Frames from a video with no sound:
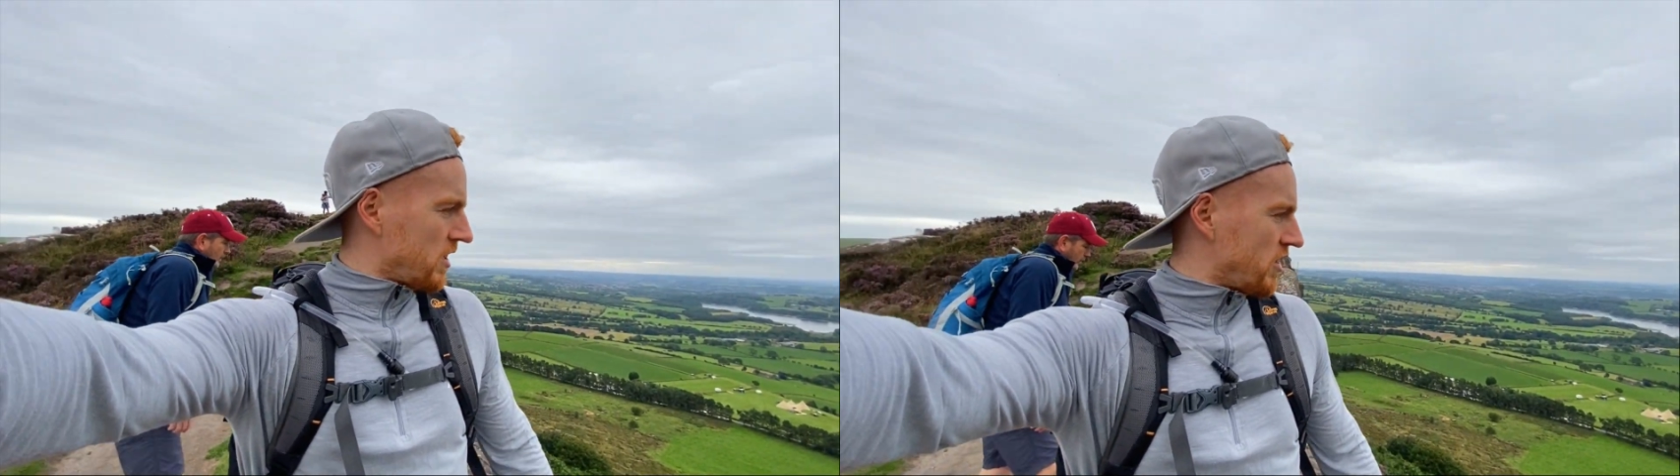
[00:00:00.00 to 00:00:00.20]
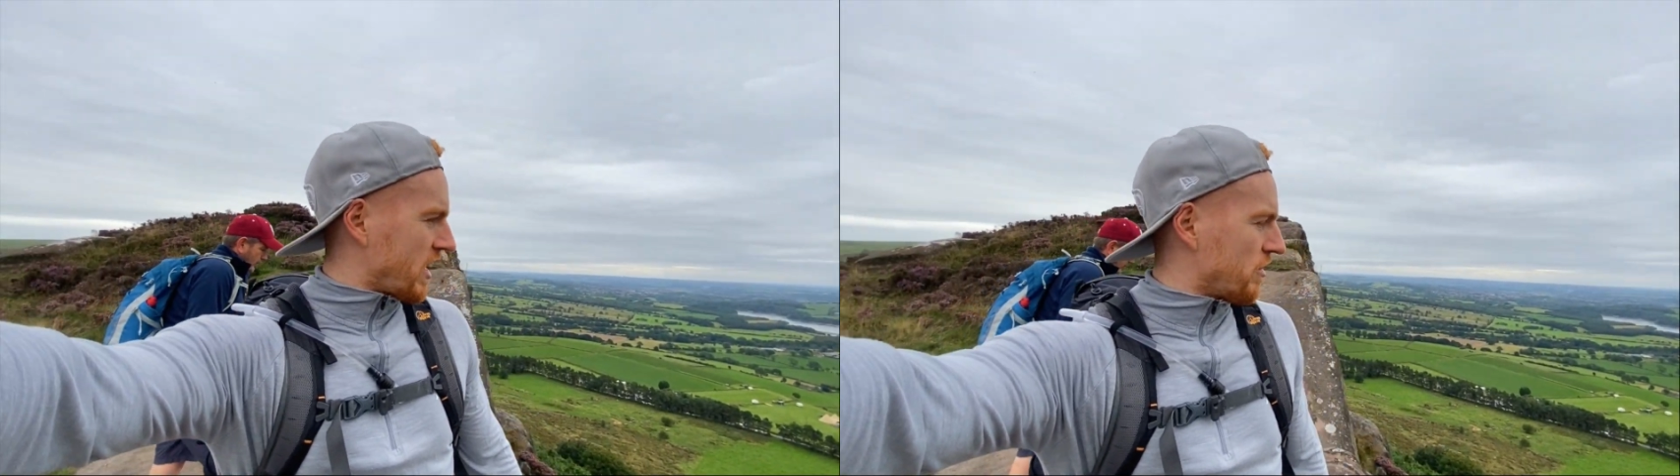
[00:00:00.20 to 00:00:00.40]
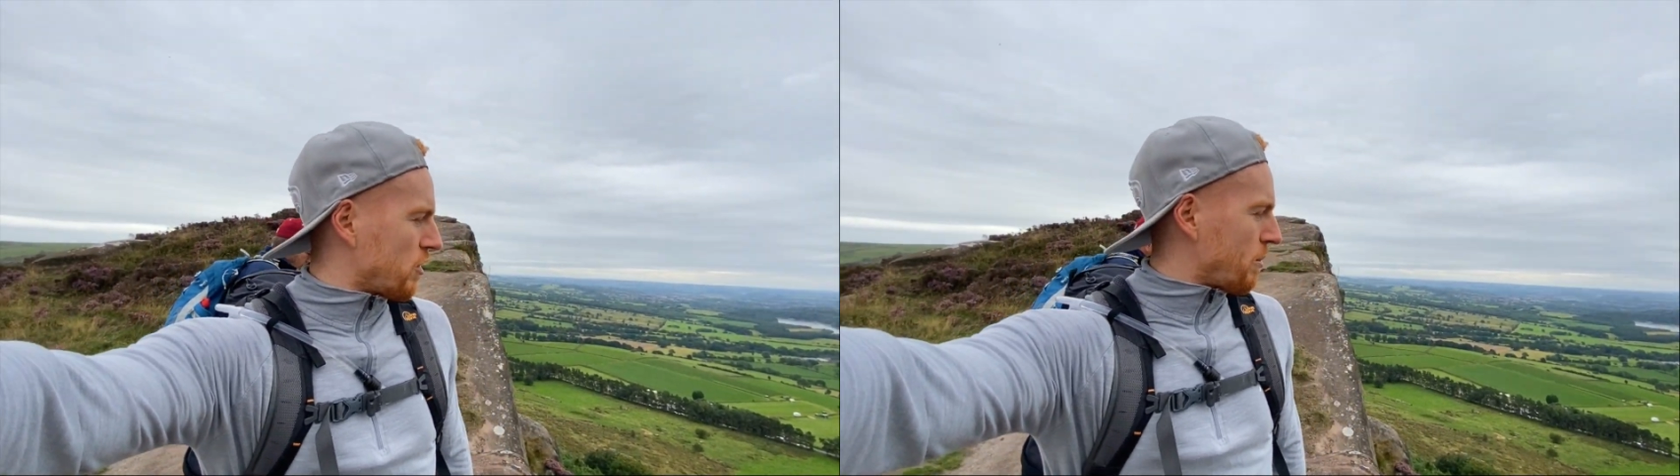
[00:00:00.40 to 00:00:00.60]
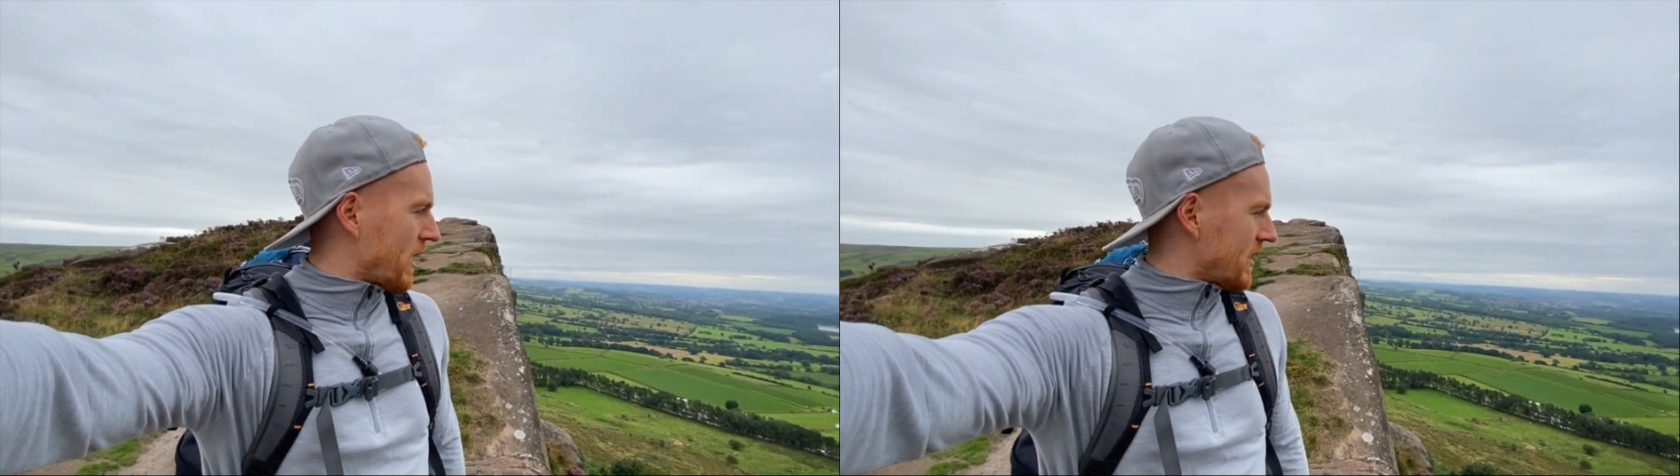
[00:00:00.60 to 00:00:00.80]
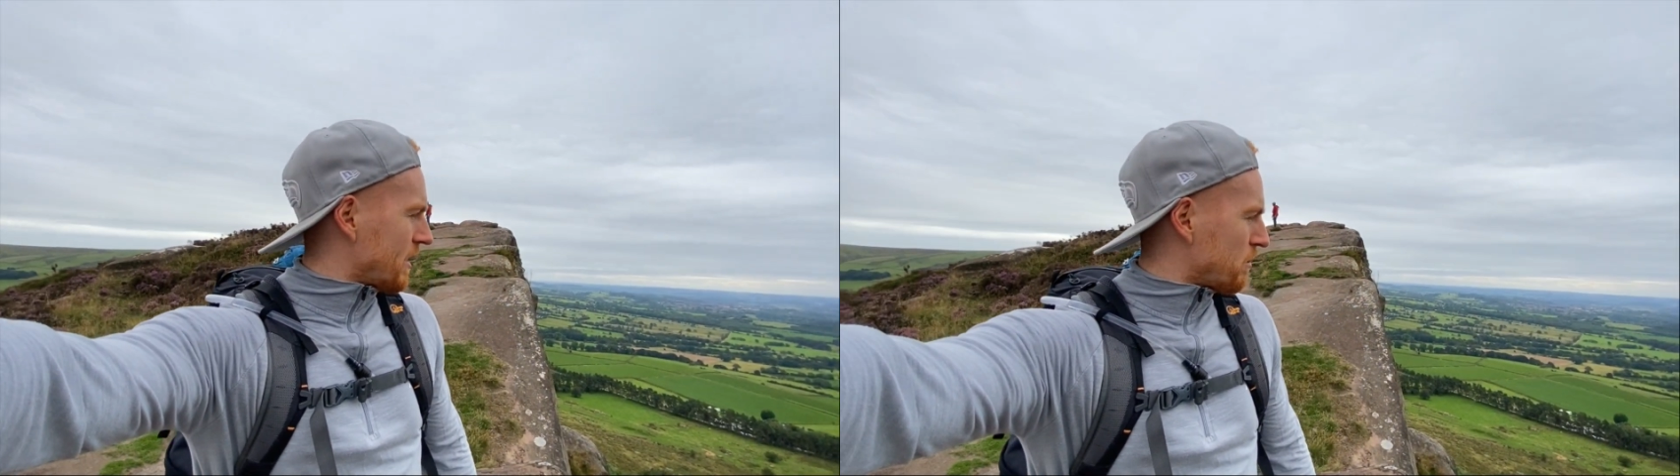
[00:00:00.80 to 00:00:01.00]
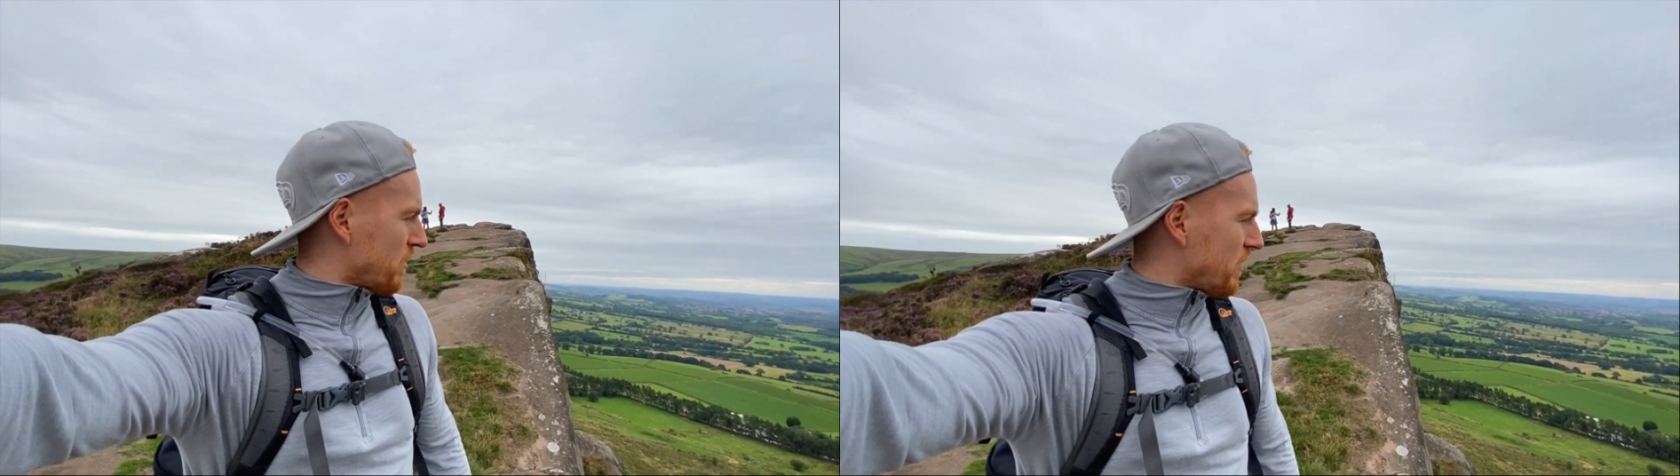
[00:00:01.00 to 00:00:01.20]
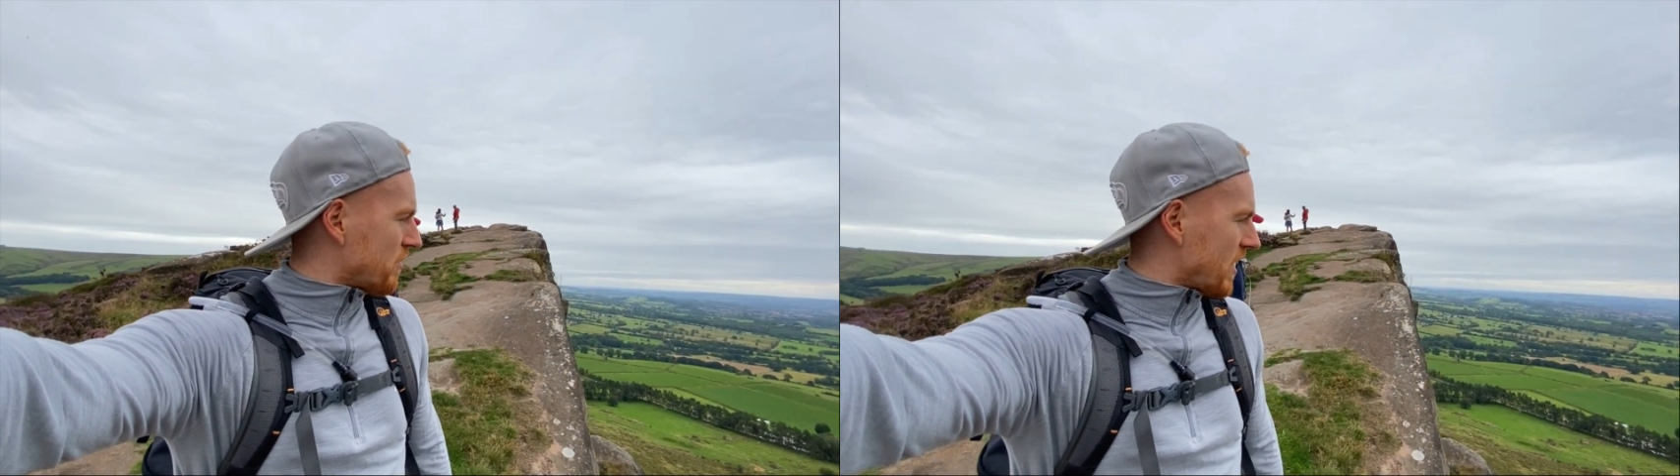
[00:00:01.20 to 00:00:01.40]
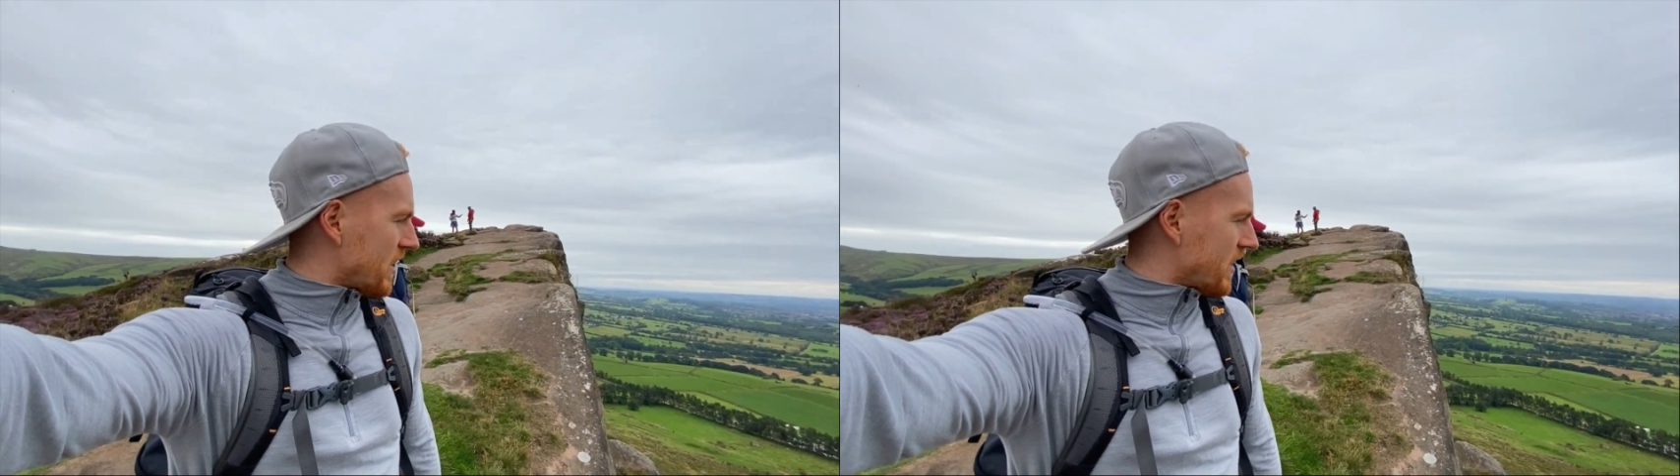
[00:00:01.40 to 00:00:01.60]
Check out the top of Hen Cloud, what the view's
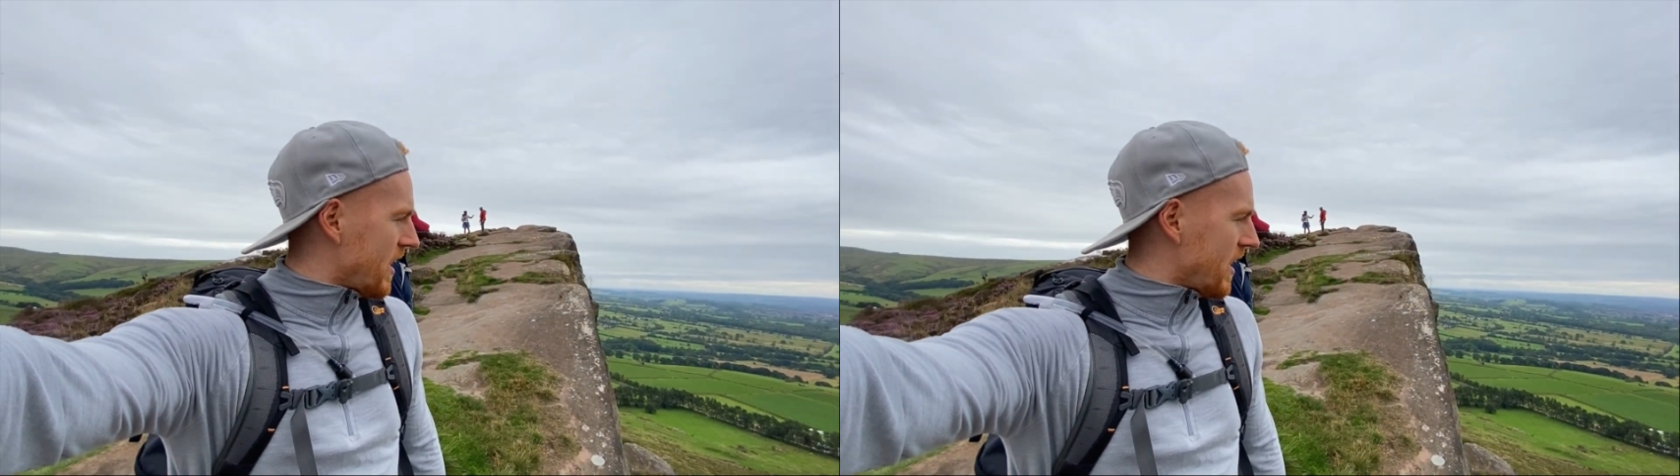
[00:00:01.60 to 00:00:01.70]
like.